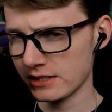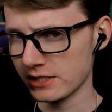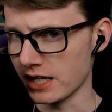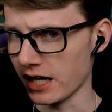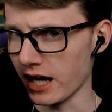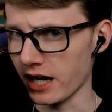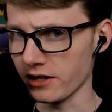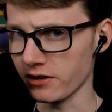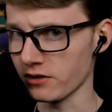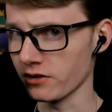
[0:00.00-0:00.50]

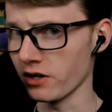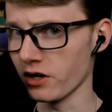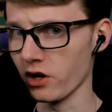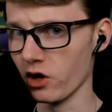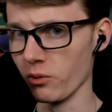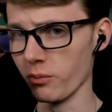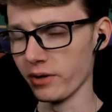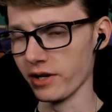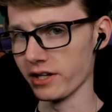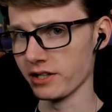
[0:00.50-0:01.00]
I don't know,
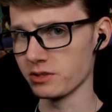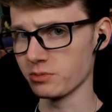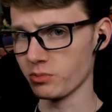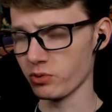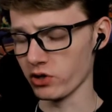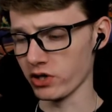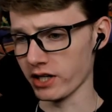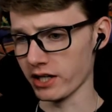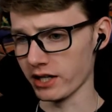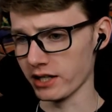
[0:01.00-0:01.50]
but it's
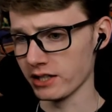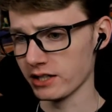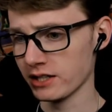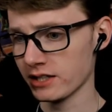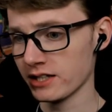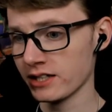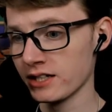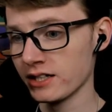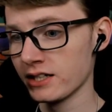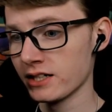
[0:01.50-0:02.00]
pretty
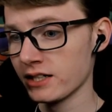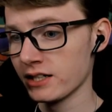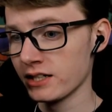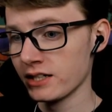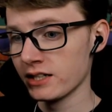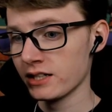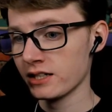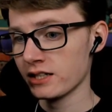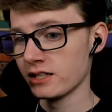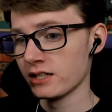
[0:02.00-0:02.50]

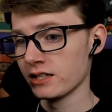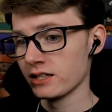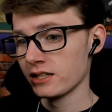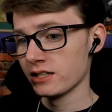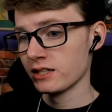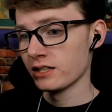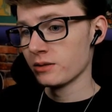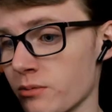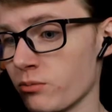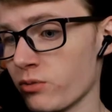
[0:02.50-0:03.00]

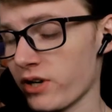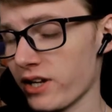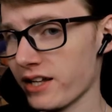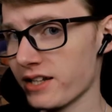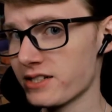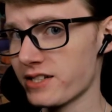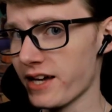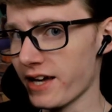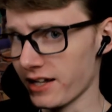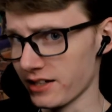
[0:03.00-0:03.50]

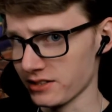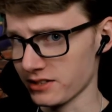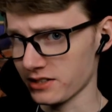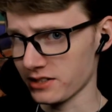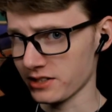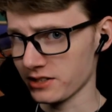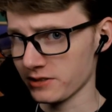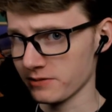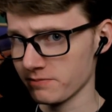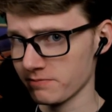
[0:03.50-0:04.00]

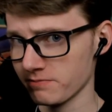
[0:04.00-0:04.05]
intense.